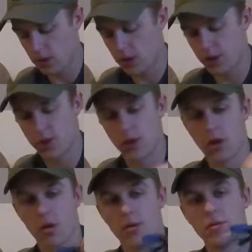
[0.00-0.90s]
This
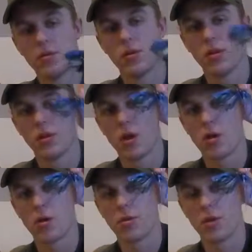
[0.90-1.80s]
here.
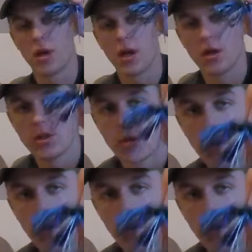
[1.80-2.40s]
Another $3.